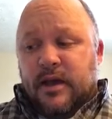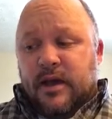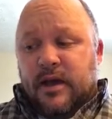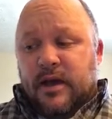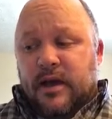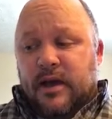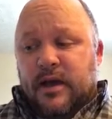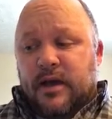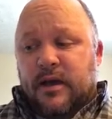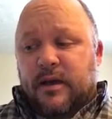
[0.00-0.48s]

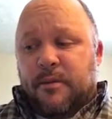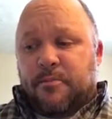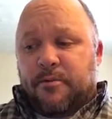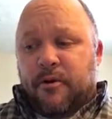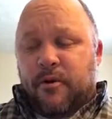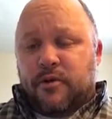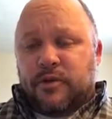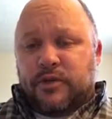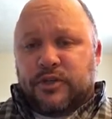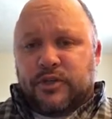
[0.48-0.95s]

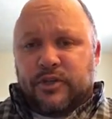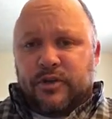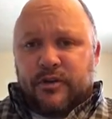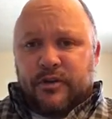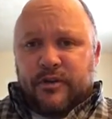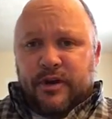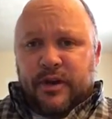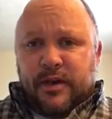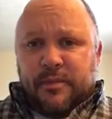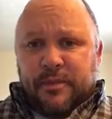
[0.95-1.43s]
approached
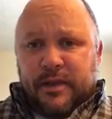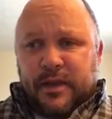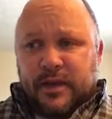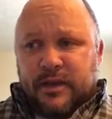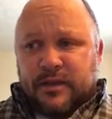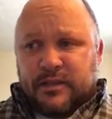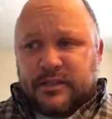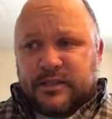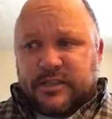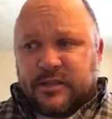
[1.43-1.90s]
her and I
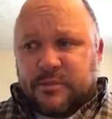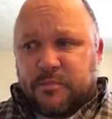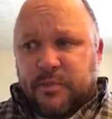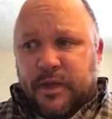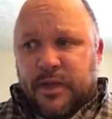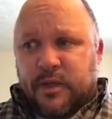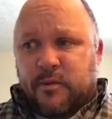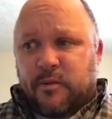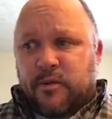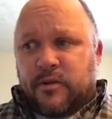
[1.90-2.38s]
began to
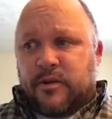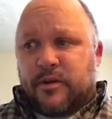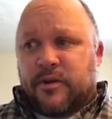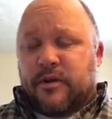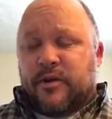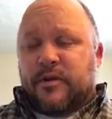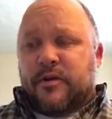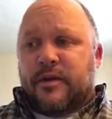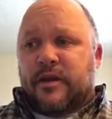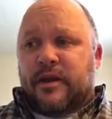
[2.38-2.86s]
speak with
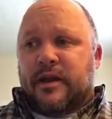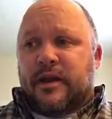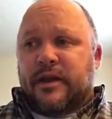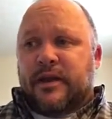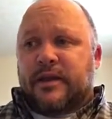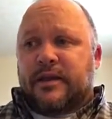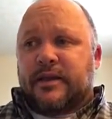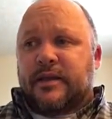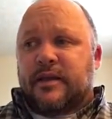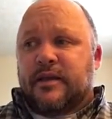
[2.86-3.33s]
her, and
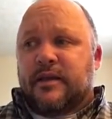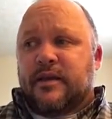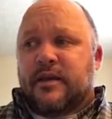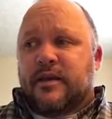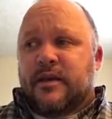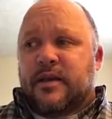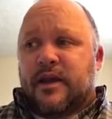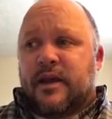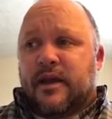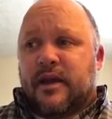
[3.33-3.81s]
I
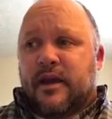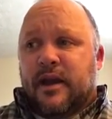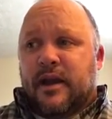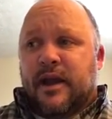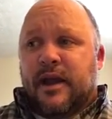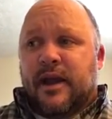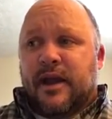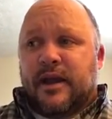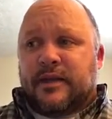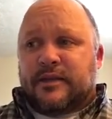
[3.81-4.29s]

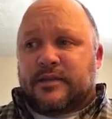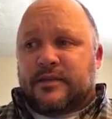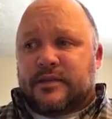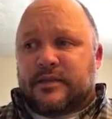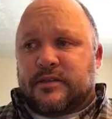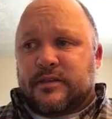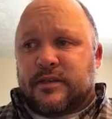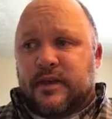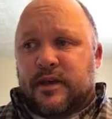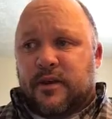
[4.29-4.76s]

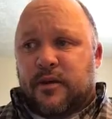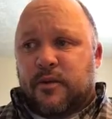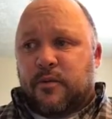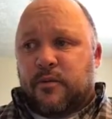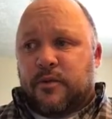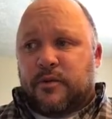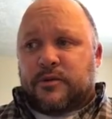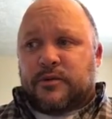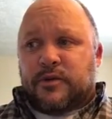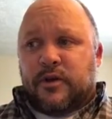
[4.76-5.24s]
asked, we
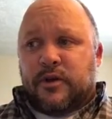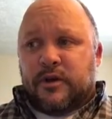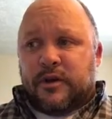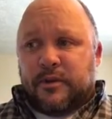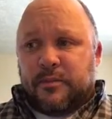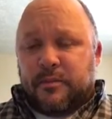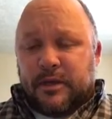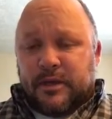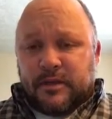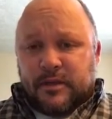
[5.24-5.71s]
were
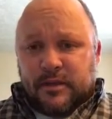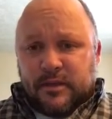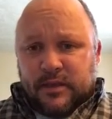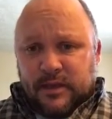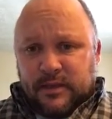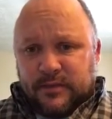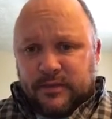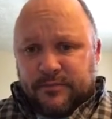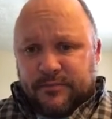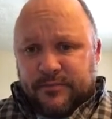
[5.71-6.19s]
talking about the
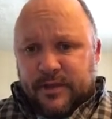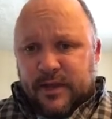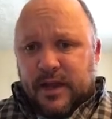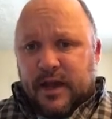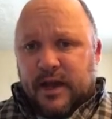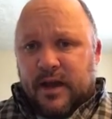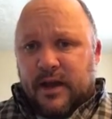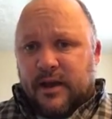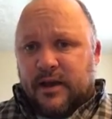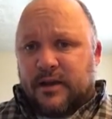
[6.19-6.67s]
things of
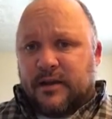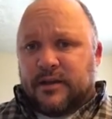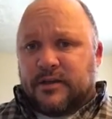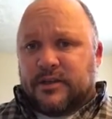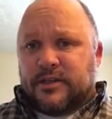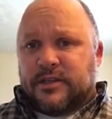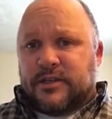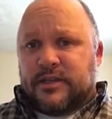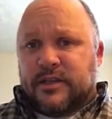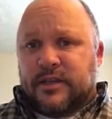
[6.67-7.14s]
God,
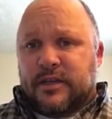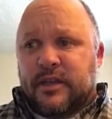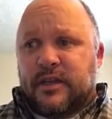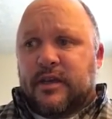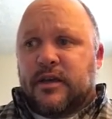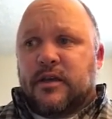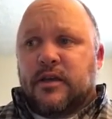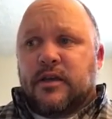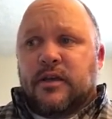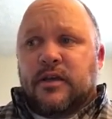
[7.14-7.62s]
and she,
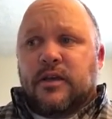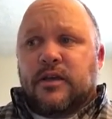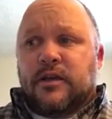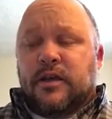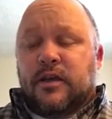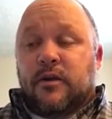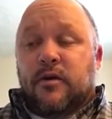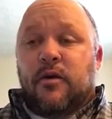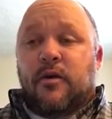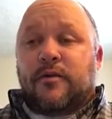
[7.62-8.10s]

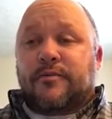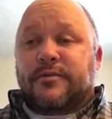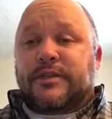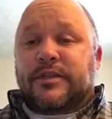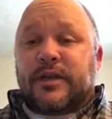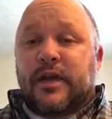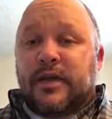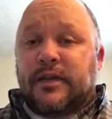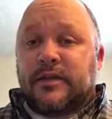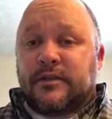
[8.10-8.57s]
all of a
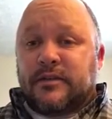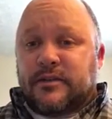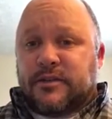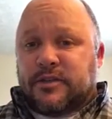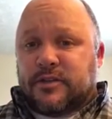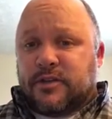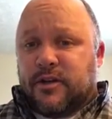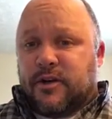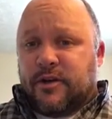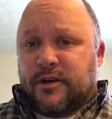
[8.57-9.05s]
sudden
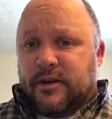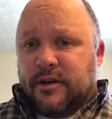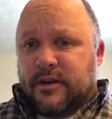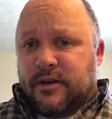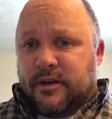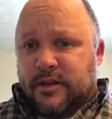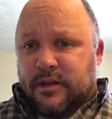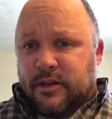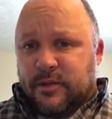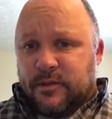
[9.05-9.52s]

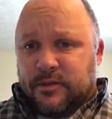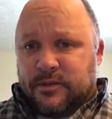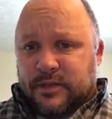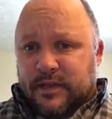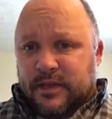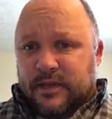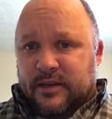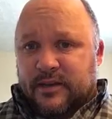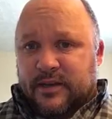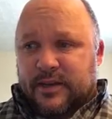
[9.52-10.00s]
started
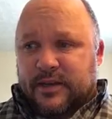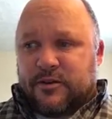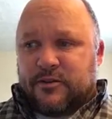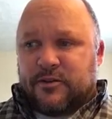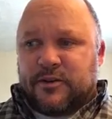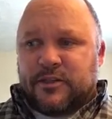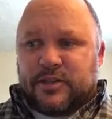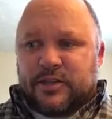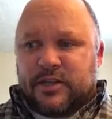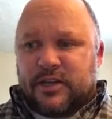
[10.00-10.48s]
using like
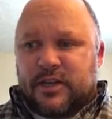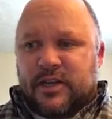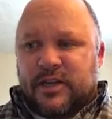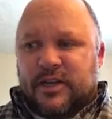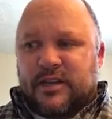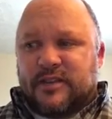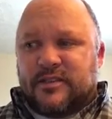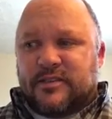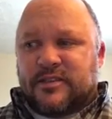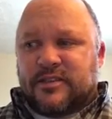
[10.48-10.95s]

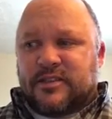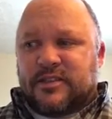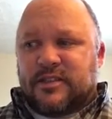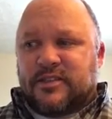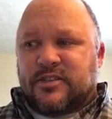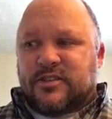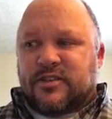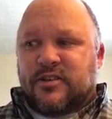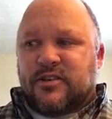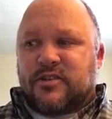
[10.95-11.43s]
Christianese, and
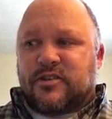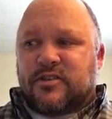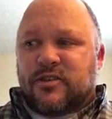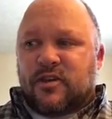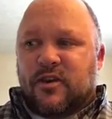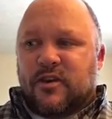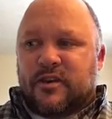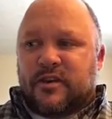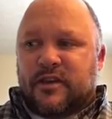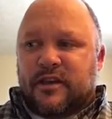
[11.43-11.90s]
she started
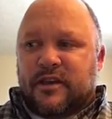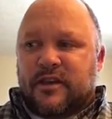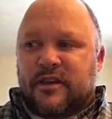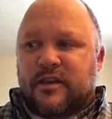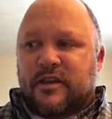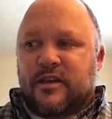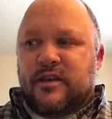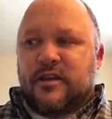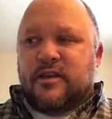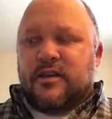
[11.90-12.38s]

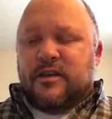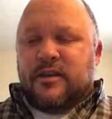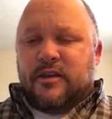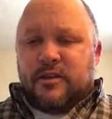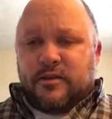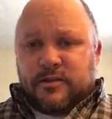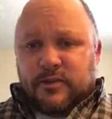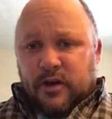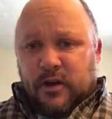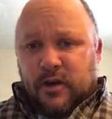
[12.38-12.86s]
talking,
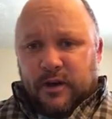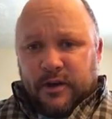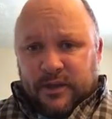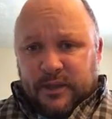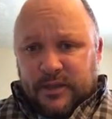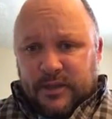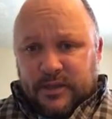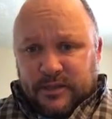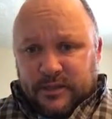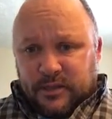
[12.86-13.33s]

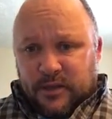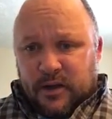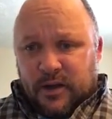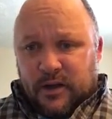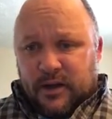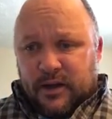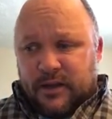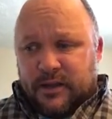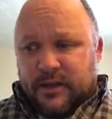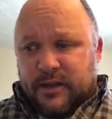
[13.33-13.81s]
talking the
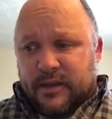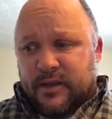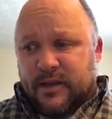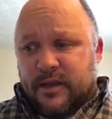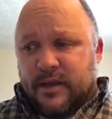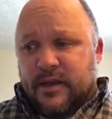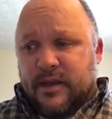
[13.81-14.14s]
talk.